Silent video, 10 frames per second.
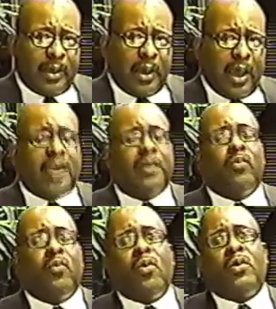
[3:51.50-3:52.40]
And the
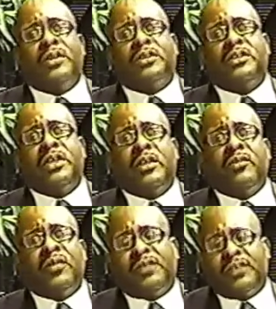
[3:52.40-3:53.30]
war is dealing
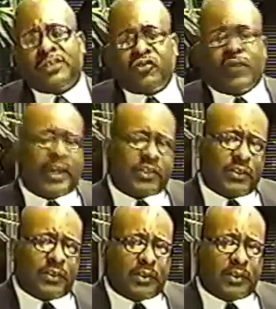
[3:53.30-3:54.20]
with
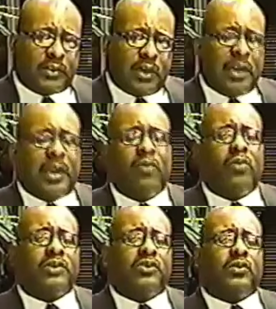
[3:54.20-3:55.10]
distractions. And they
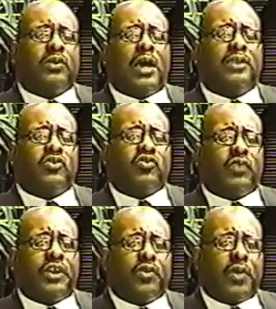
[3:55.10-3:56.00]
want to
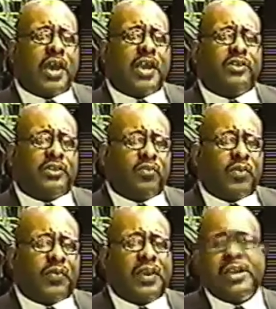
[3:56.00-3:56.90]
concentrate your energy
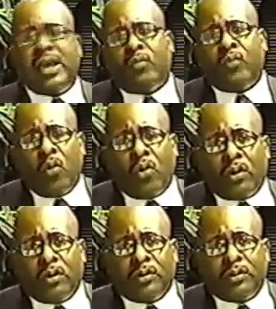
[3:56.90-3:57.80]
within that war,
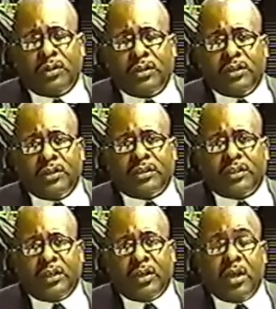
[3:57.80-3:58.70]
you
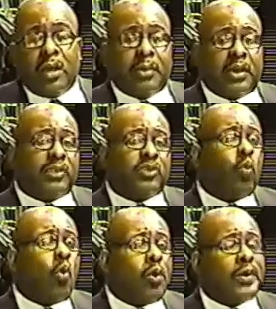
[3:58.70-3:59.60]
see. Because
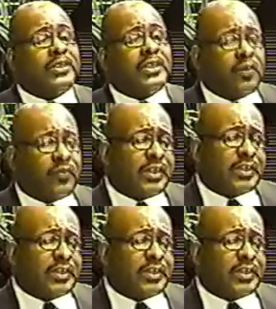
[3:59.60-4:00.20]
war itself is a